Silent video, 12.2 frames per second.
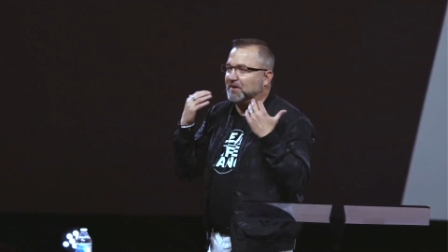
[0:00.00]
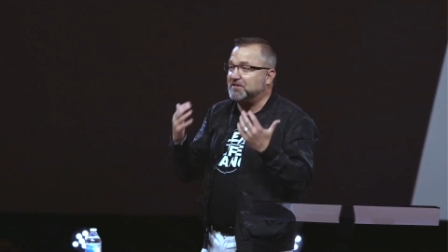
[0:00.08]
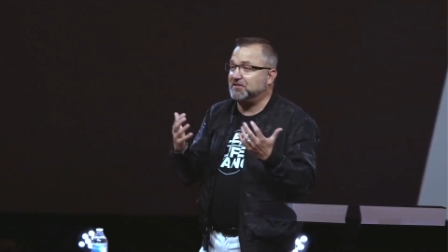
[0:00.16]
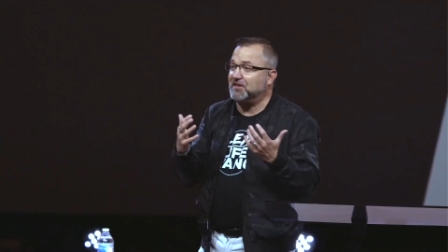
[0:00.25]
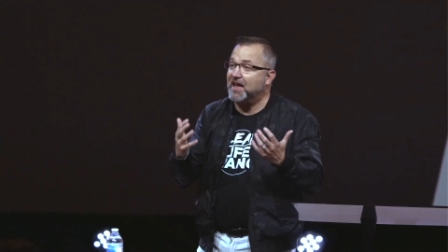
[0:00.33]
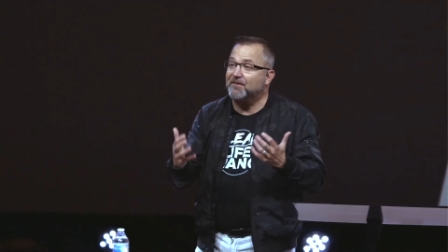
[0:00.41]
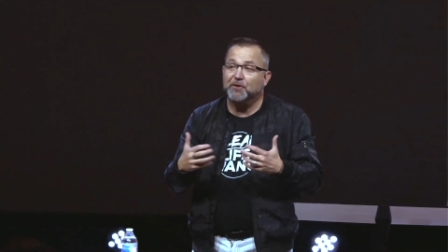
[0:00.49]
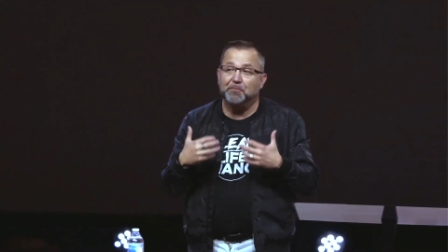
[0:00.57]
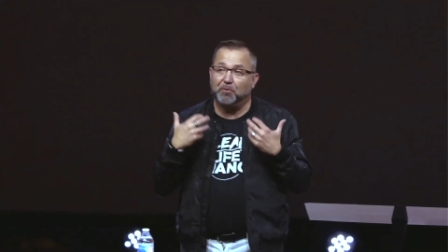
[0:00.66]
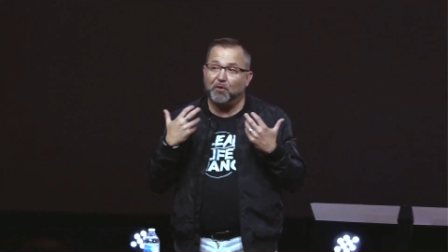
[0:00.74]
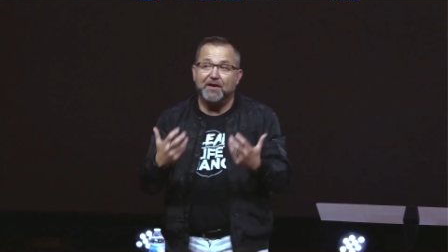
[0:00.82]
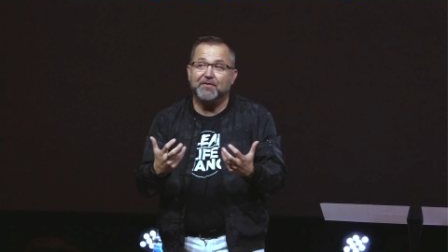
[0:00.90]
to say, if you
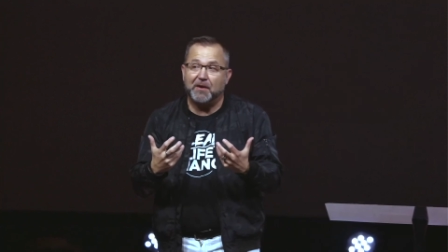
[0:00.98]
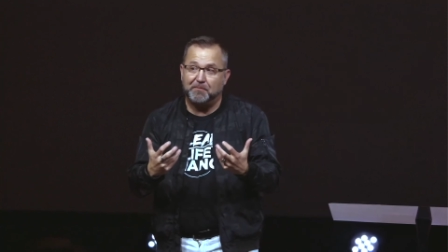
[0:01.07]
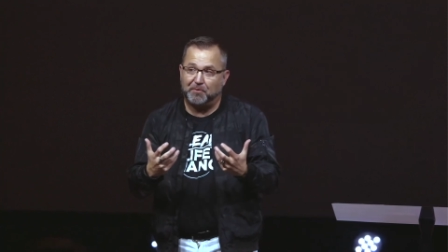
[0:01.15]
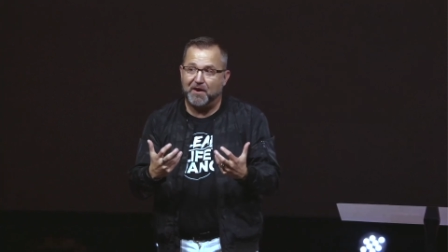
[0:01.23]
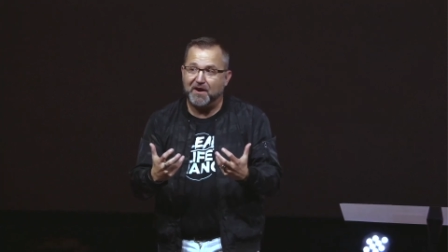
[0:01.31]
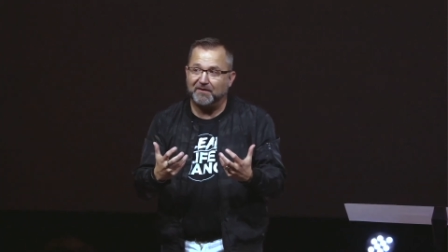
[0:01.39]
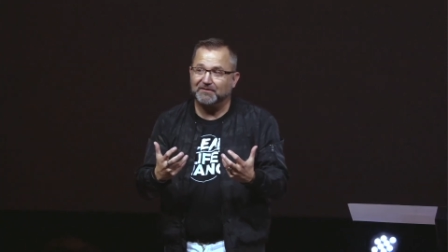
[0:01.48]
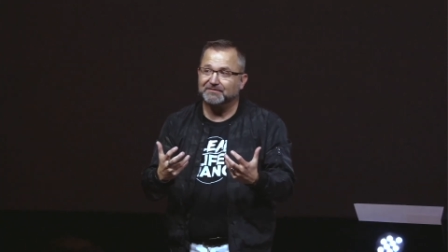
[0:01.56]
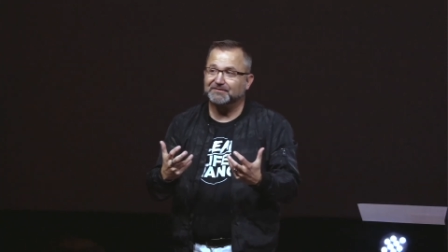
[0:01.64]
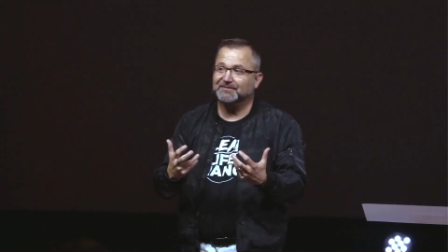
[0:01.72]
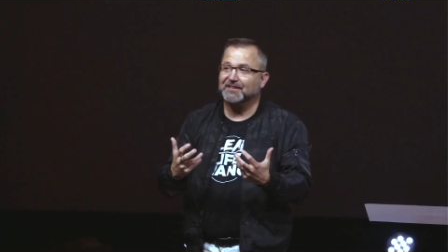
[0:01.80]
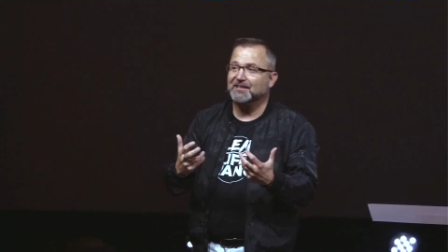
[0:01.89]
prayed that prayer,
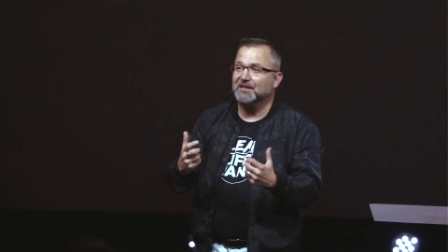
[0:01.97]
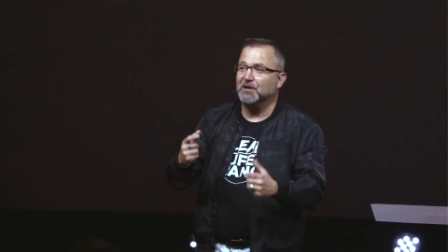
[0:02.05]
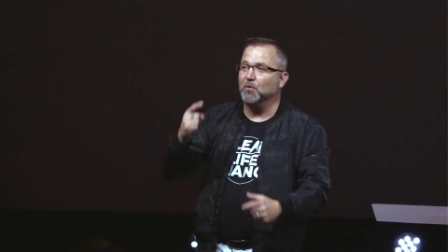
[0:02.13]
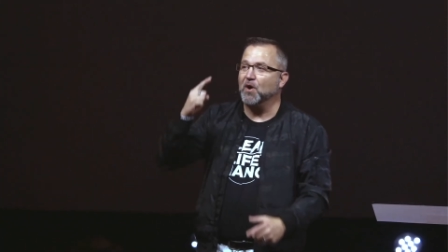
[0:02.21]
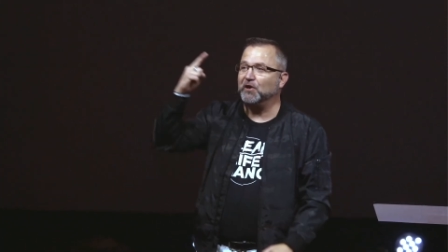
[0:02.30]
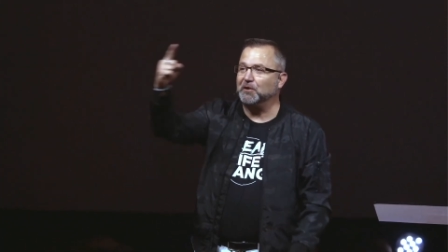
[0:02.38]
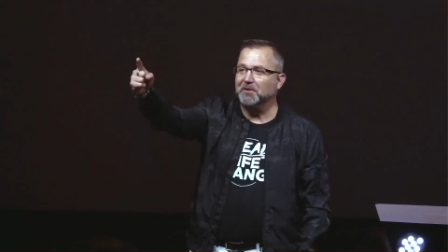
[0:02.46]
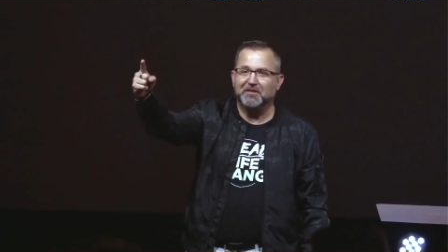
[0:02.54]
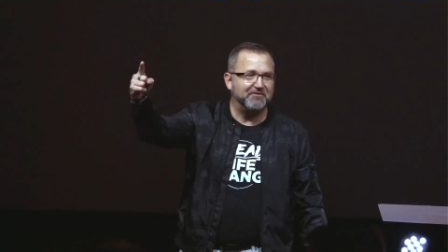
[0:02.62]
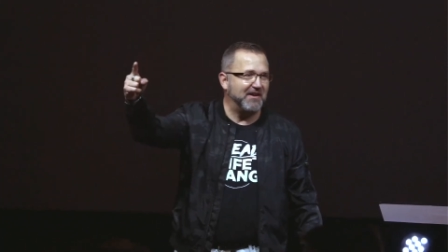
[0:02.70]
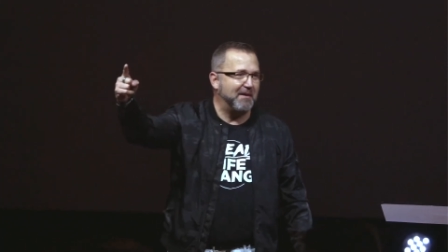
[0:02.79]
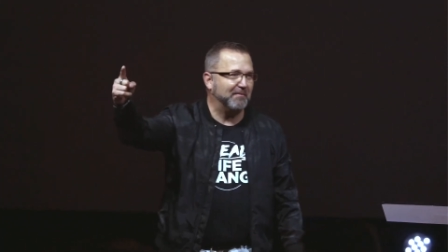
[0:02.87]
welcome to the
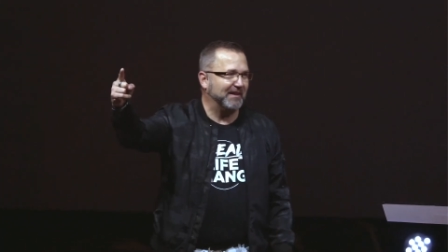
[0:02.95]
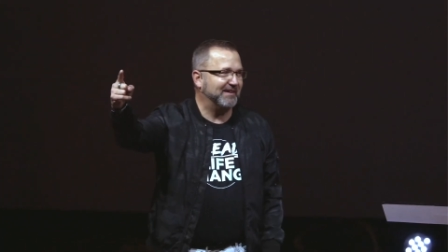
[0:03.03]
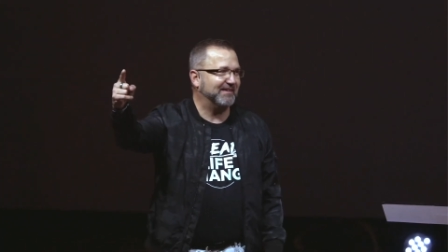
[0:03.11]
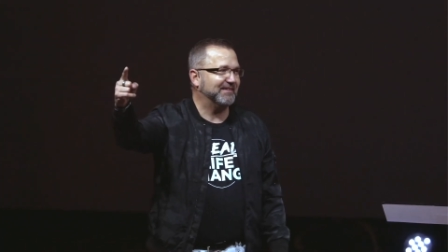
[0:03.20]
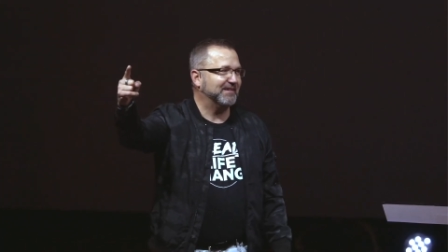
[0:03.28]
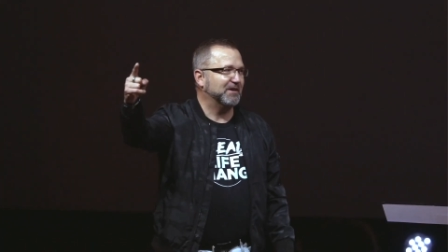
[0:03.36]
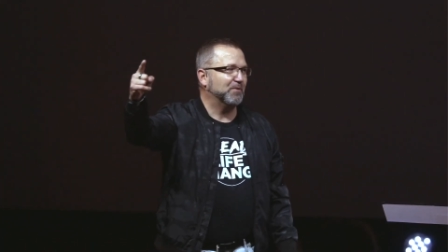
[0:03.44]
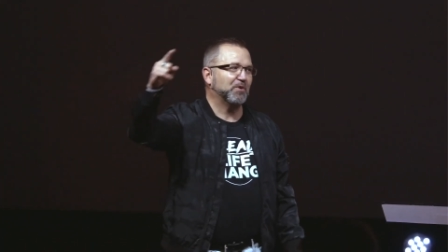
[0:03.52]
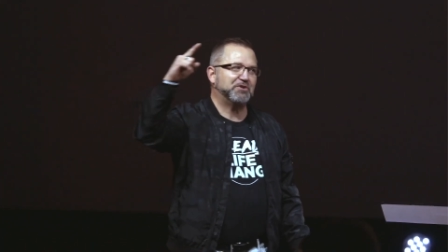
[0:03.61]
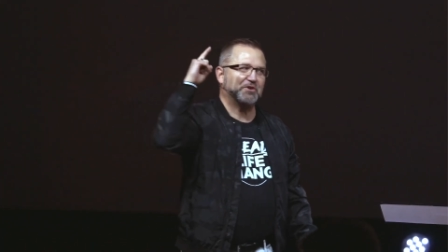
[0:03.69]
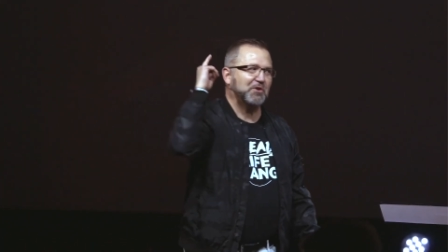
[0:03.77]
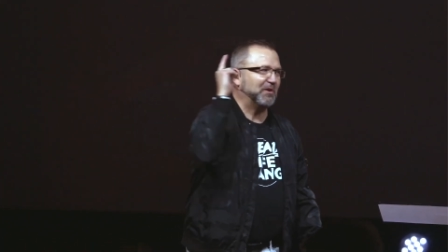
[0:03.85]
family. We're
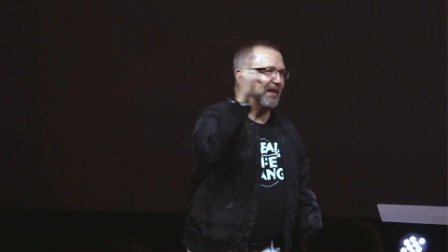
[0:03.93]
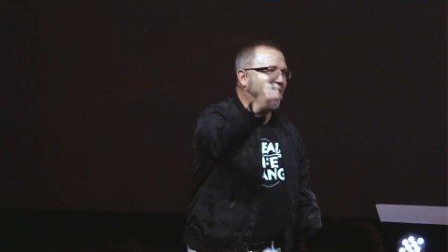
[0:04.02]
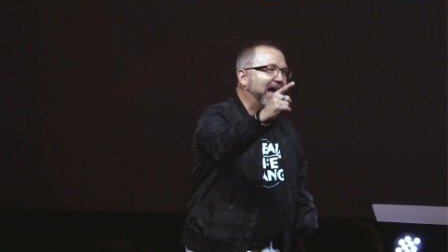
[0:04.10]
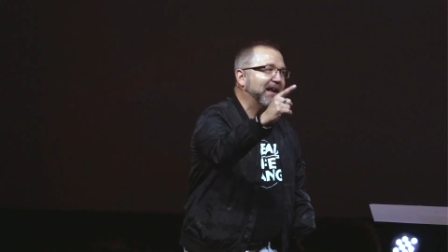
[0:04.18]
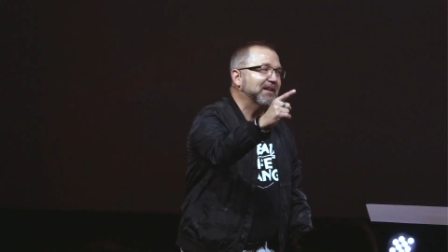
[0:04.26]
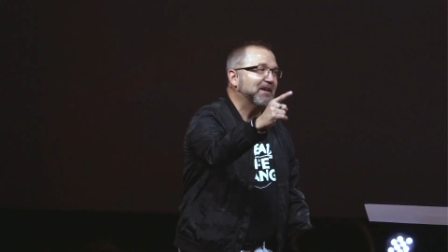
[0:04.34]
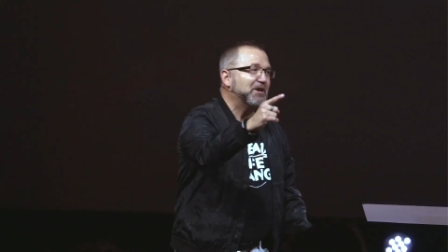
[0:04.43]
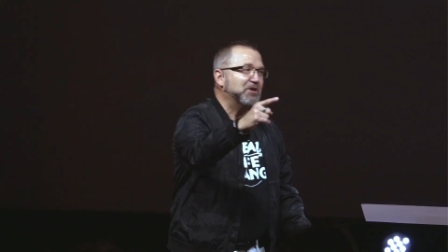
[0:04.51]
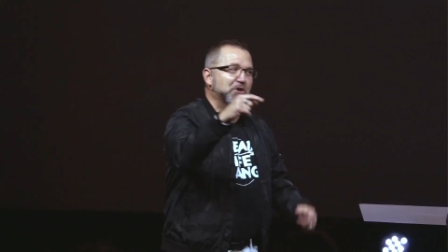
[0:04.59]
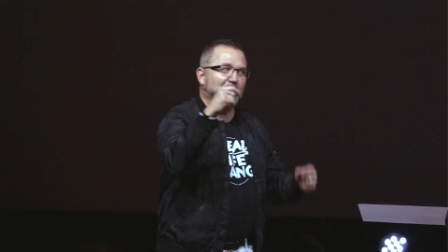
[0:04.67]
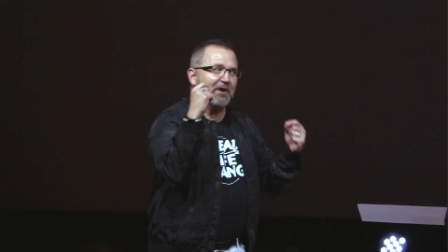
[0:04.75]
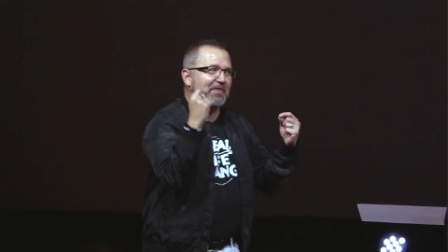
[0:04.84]
so glad
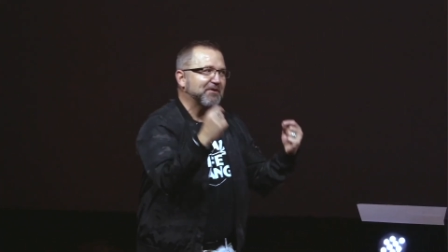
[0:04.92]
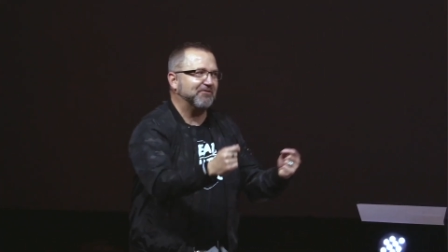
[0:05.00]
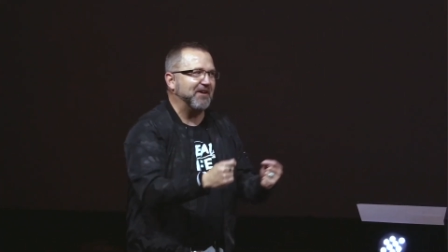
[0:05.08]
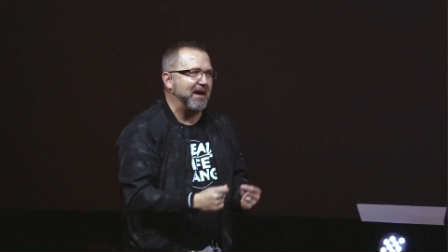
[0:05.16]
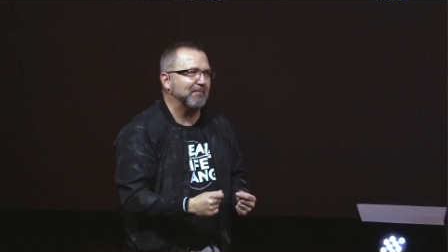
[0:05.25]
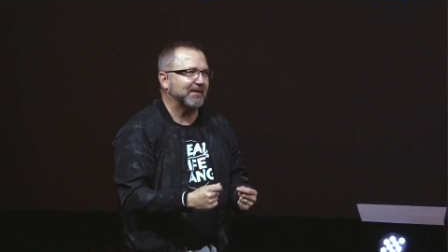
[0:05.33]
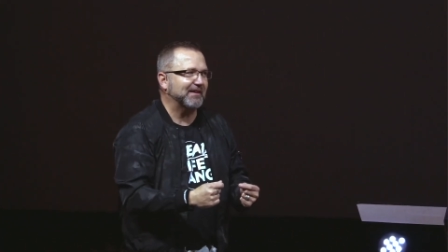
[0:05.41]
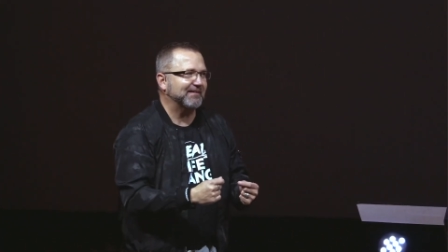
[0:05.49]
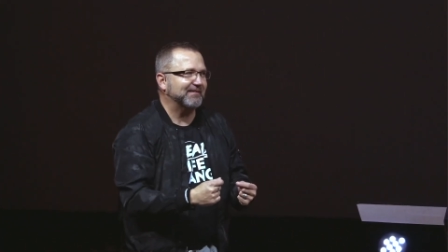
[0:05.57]
you're in the family.